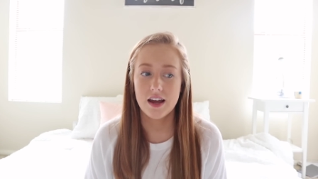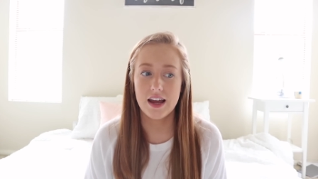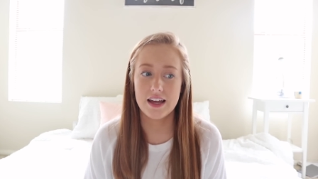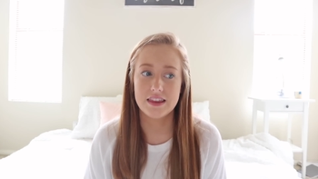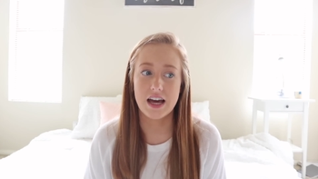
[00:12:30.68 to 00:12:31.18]

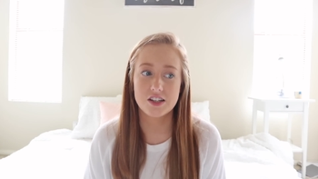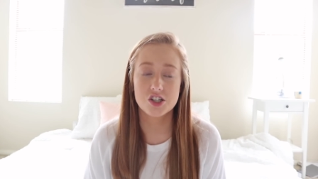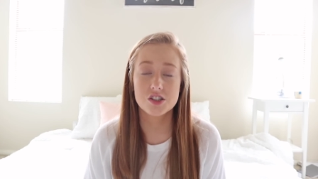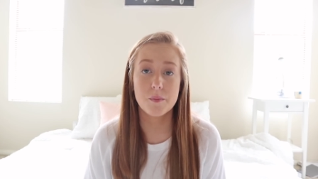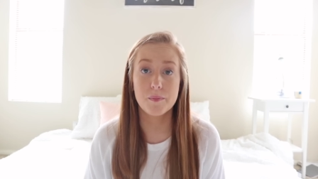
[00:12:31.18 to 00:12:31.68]
and that
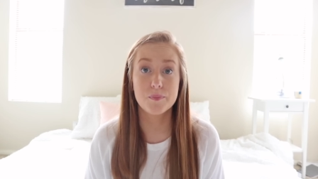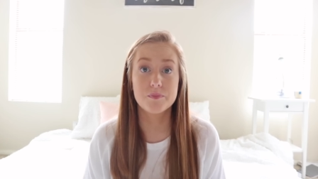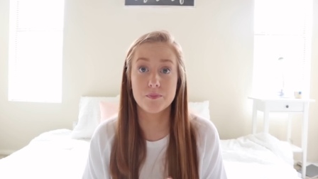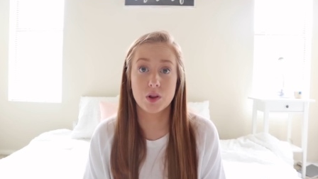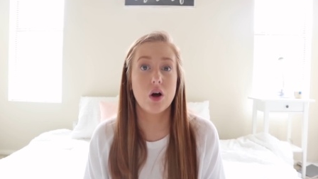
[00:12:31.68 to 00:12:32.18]
just
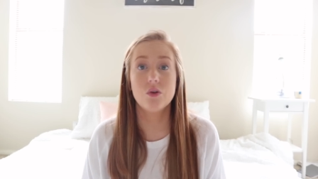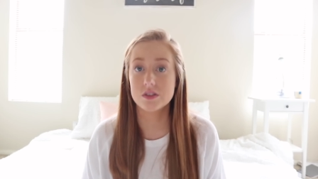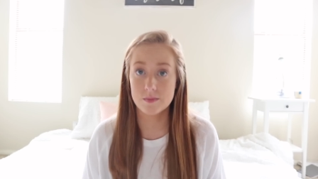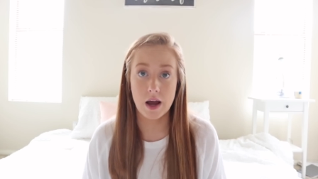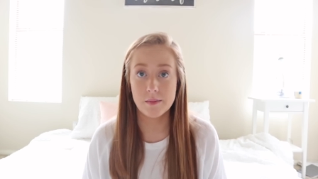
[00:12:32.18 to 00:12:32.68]

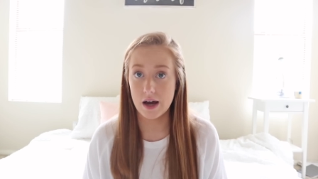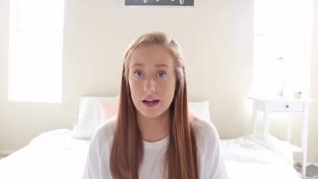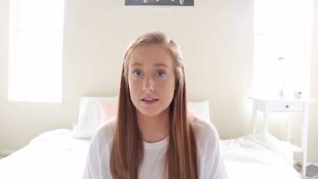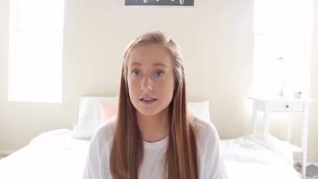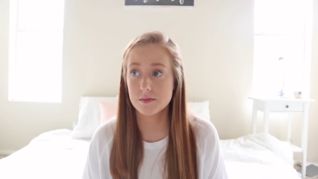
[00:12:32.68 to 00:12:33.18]
blows my
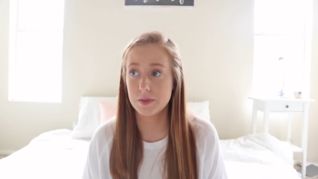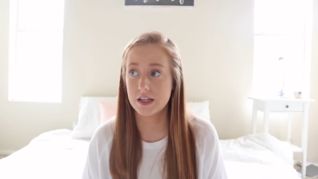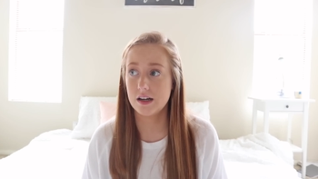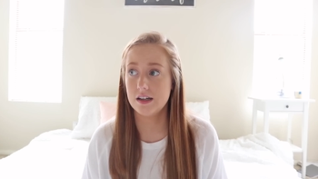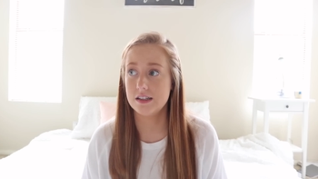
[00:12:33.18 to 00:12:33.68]
mind,
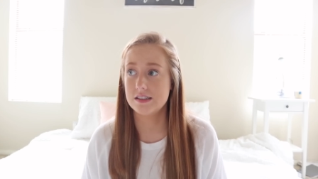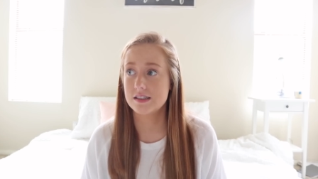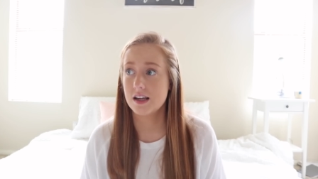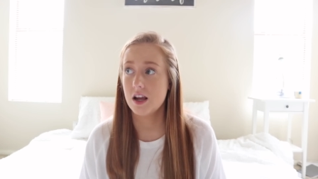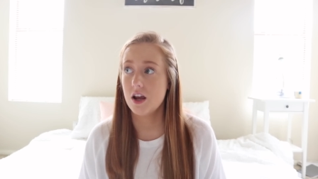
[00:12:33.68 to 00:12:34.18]
because
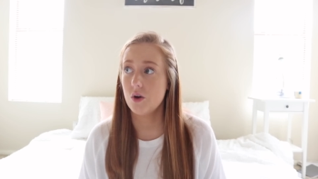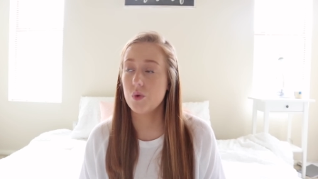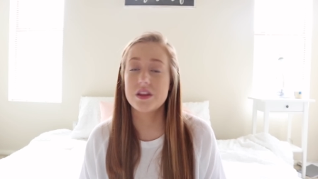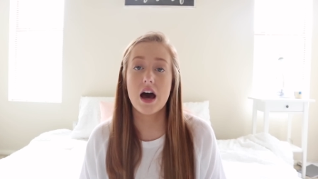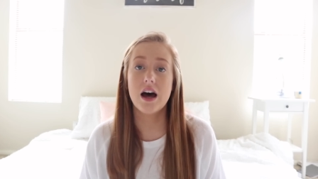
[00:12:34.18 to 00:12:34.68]

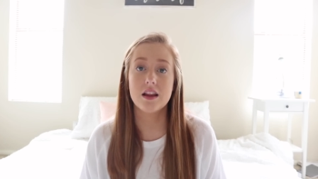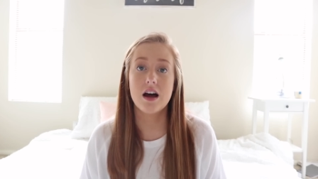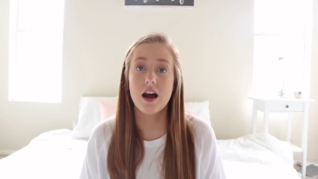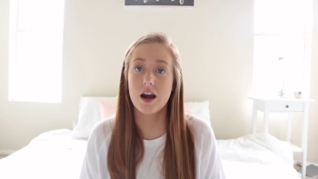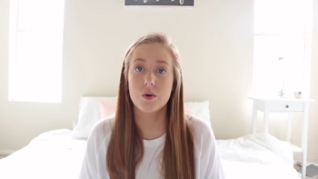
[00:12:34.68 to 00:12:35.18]
with
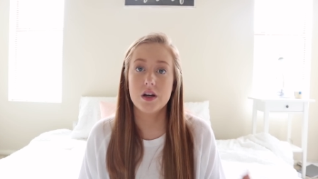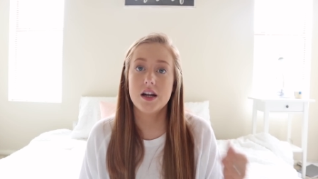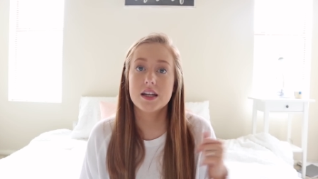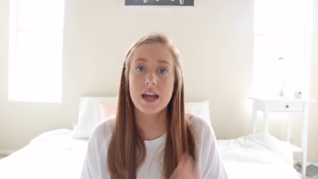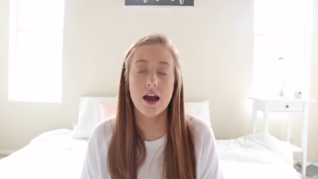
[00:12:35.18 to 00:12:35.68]
Ella, I would
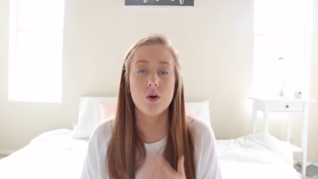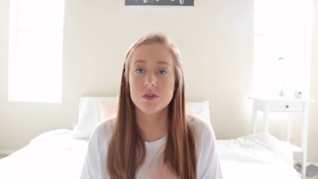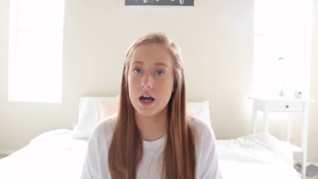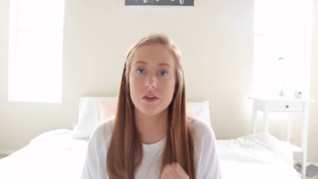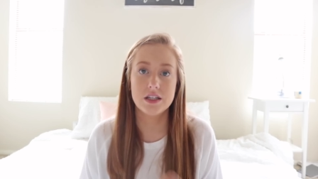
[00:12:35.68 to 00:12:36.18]
count
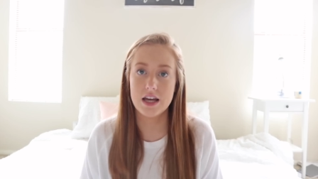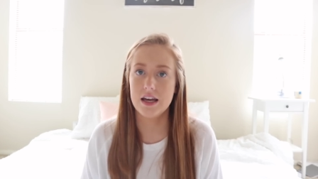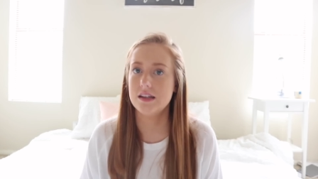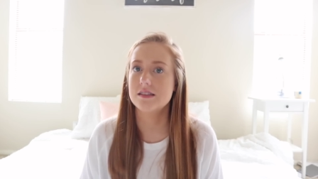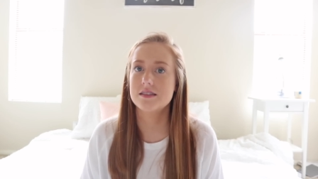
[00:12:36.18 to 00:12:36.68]
down the
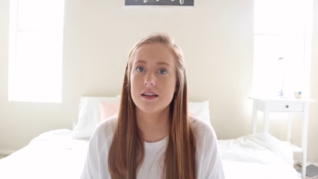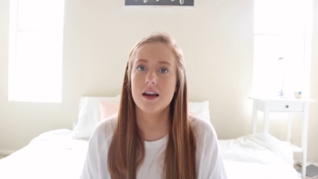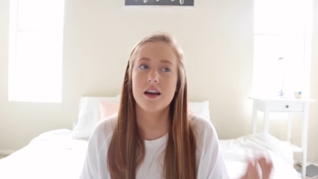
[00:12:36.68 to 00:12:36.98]
days.